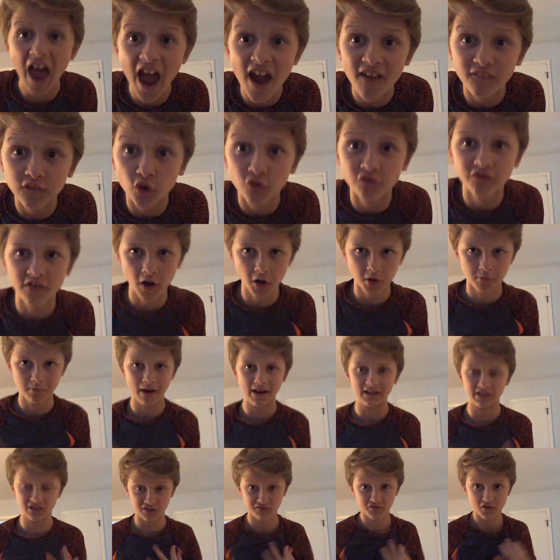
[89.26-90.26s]
ever felt in
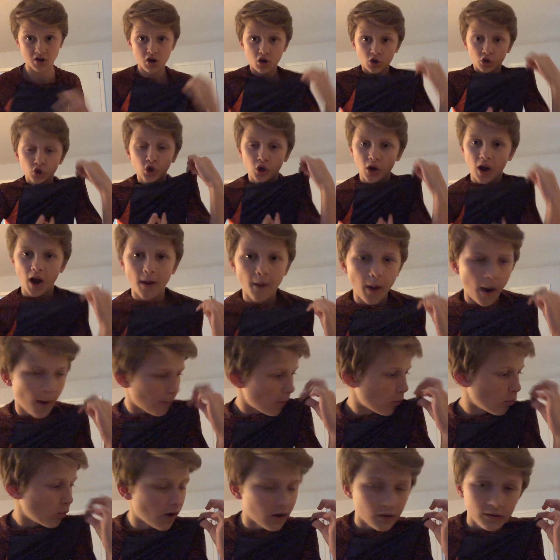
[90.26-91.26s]
my life. Look,
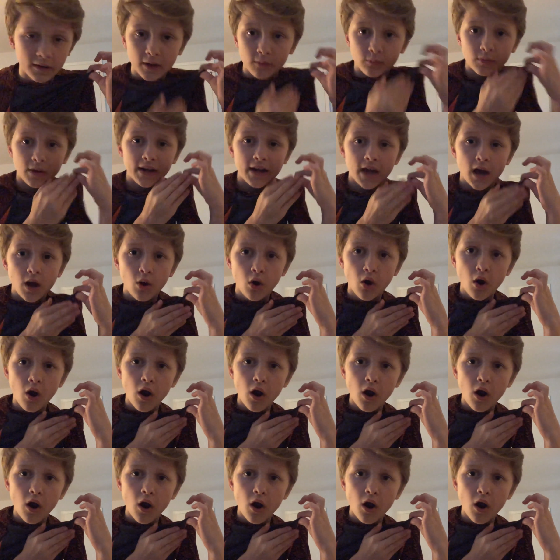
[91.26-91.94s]
I'm wearing it right now.